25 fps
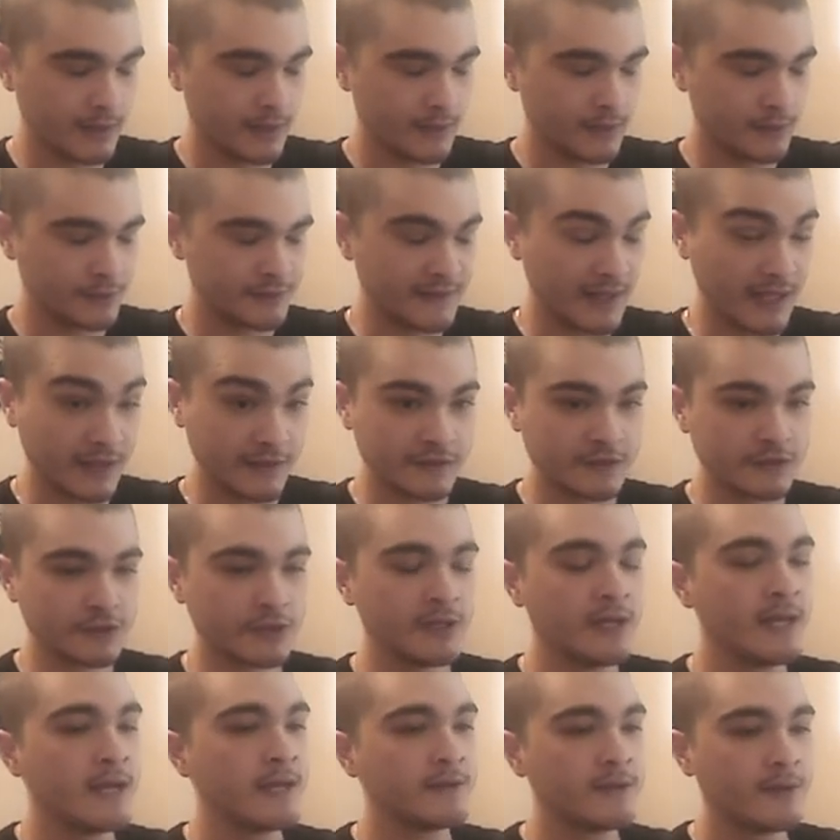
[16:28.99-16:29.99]

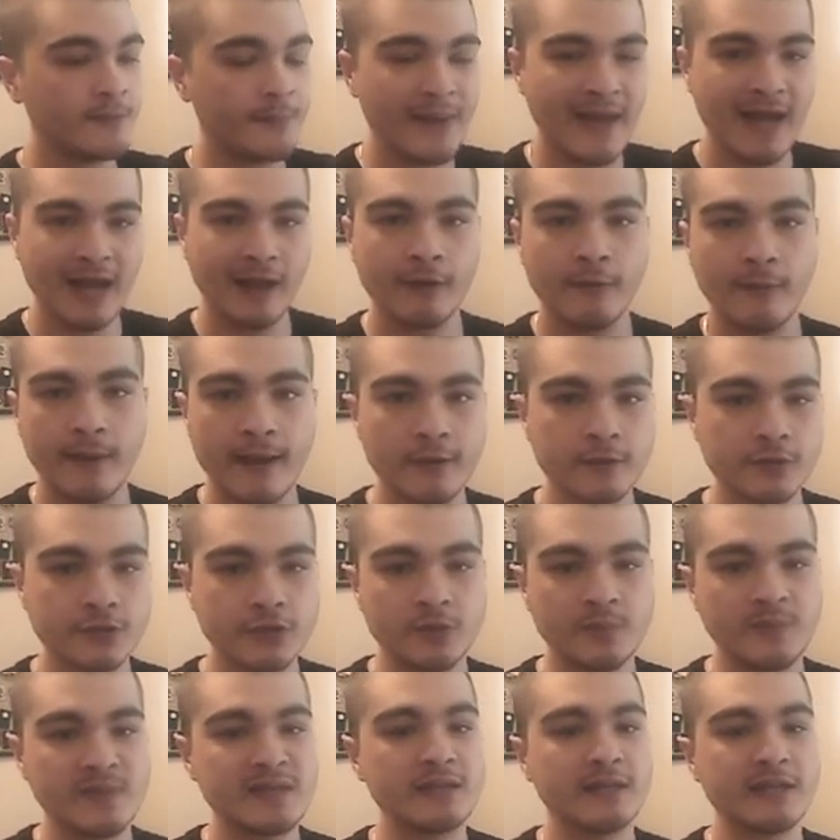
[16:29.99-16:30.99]
texture. The background
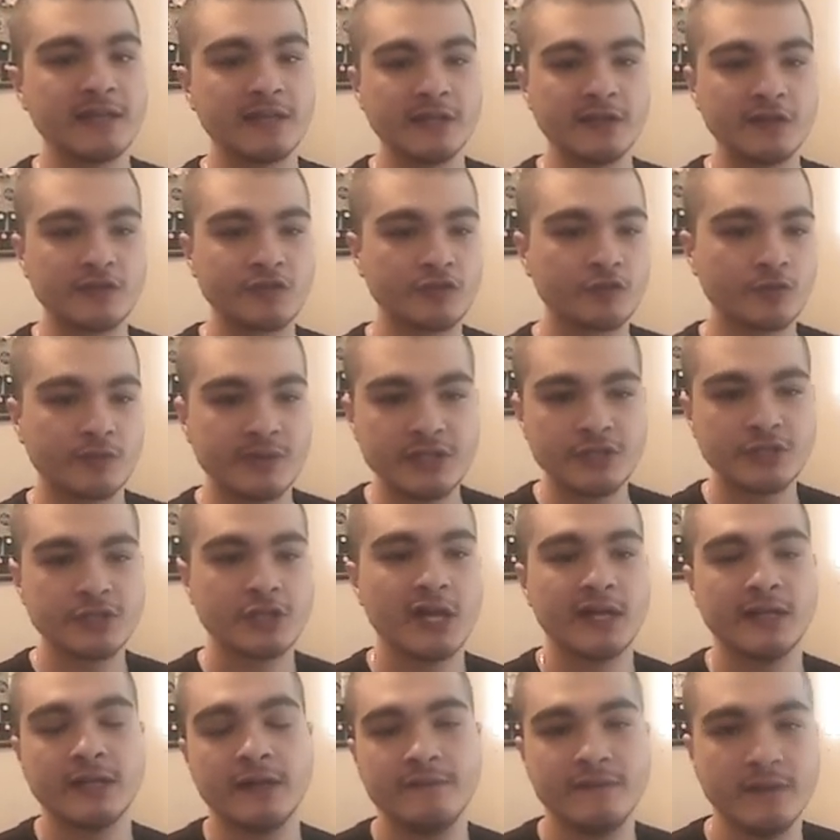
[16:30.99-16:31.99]
should be like a
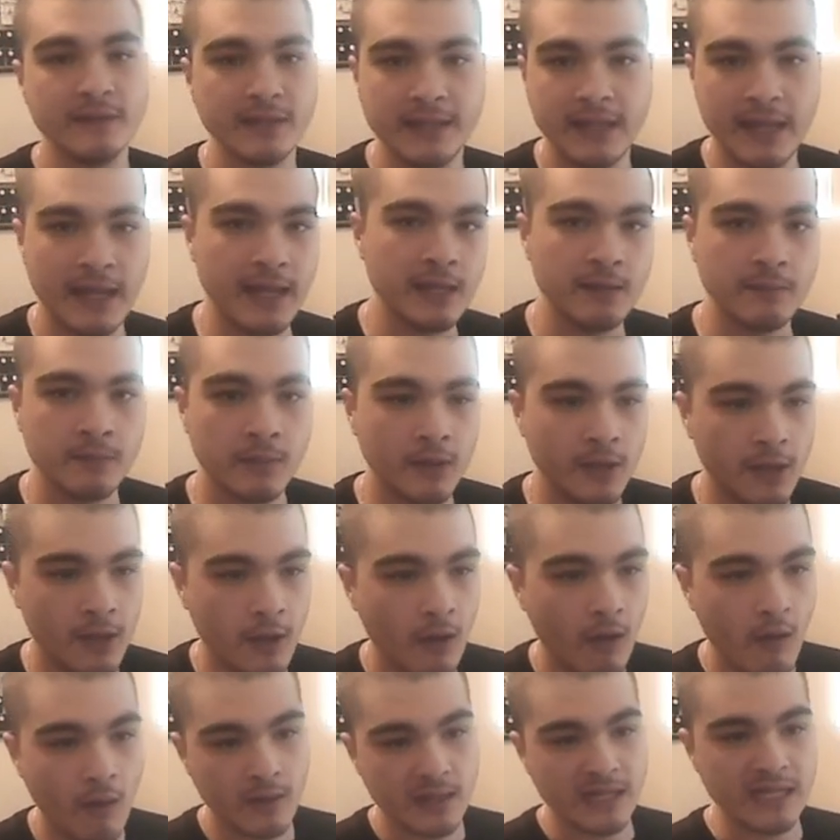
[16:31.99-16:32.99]
screenshot of the game
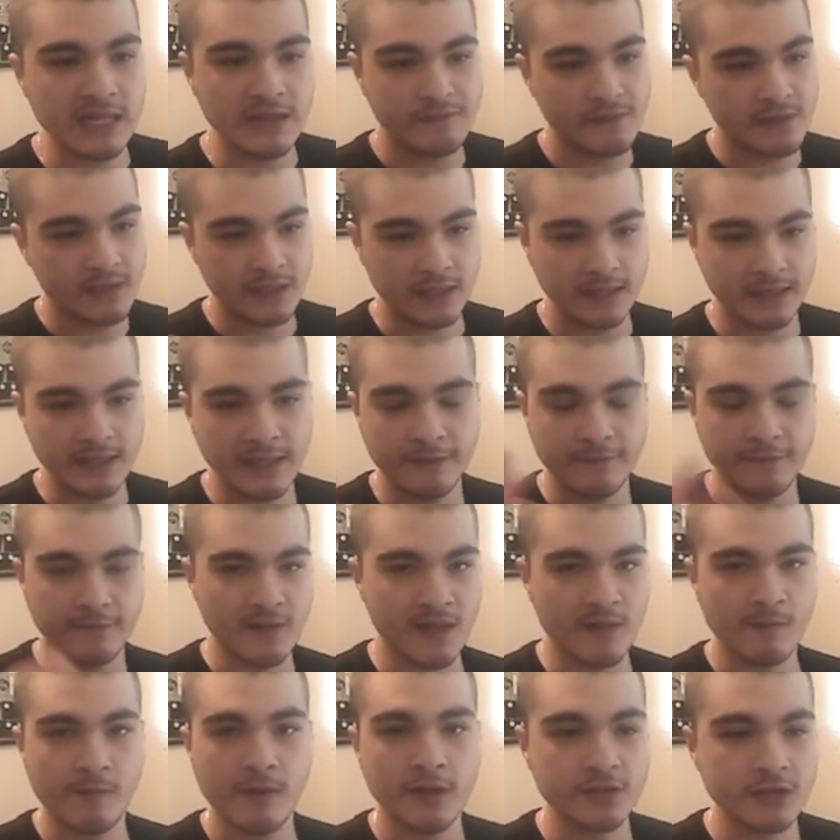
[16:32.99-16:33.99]
or even a GIF
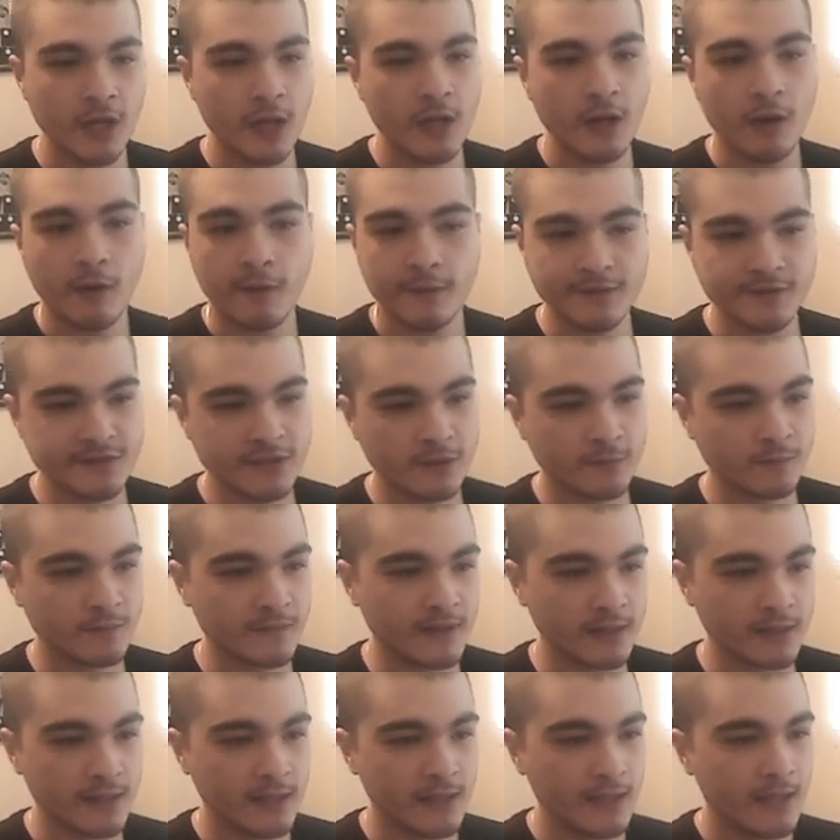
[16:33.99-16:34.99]
image or
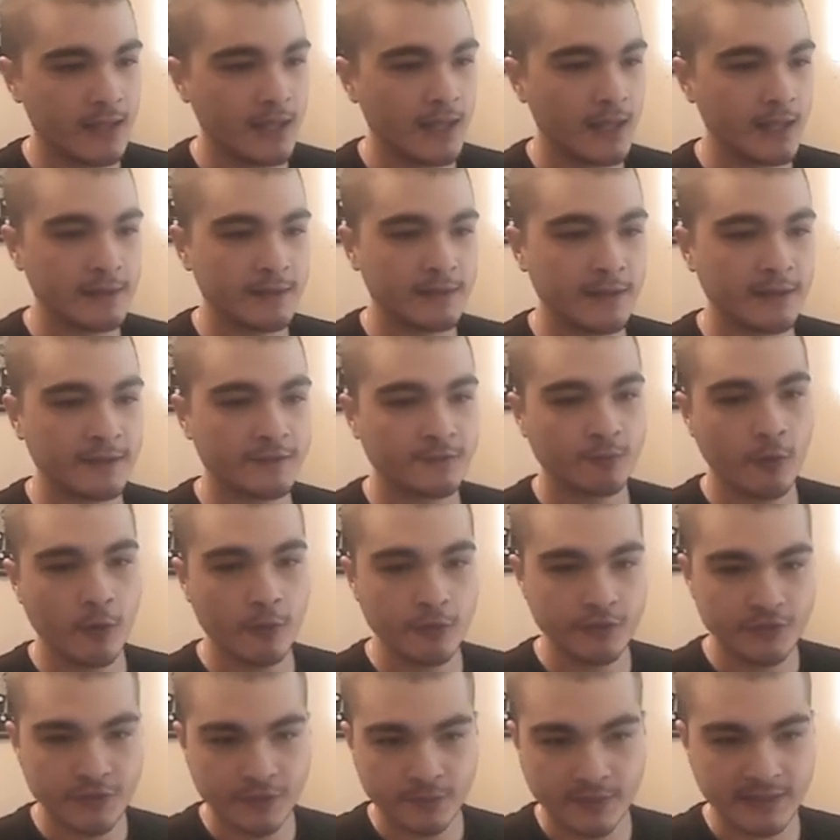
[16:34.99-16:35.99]
something. This
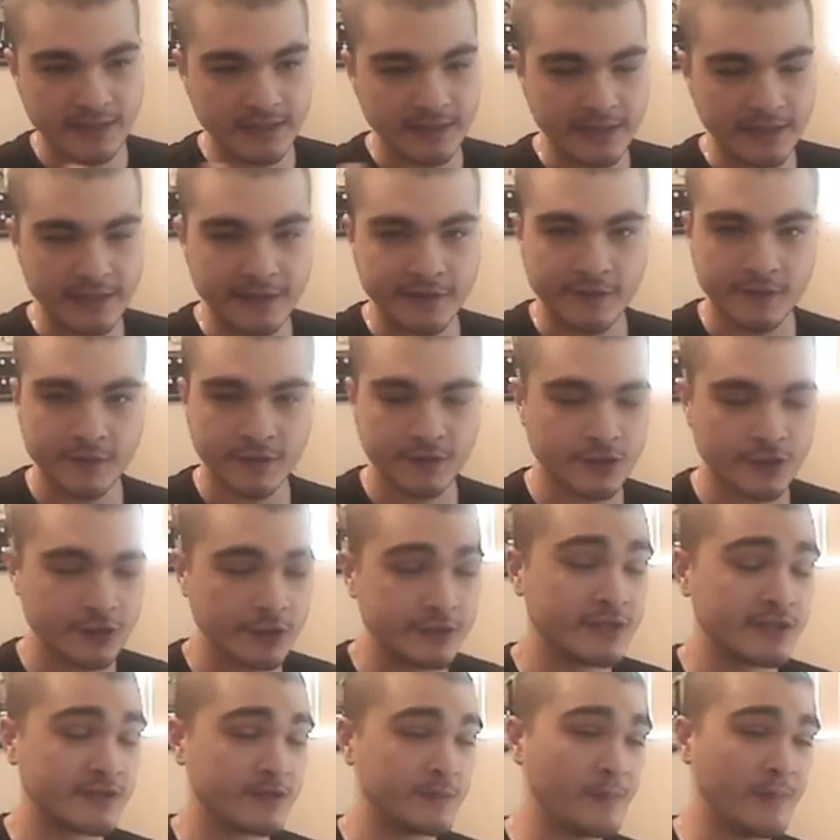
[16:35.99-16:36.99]
road to release should
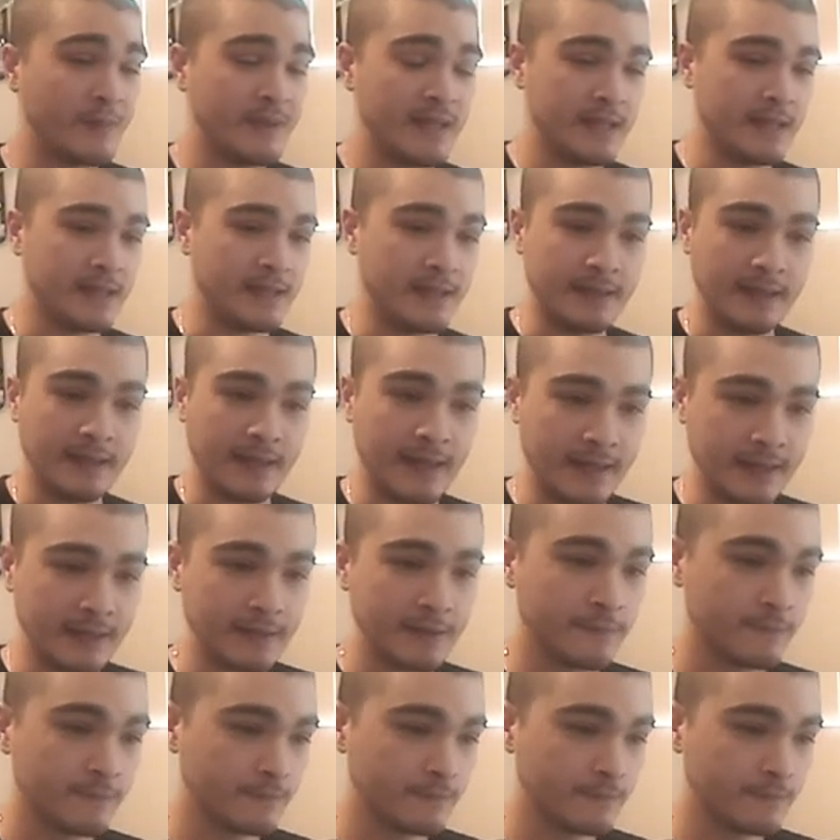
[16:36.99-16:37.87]
just be in like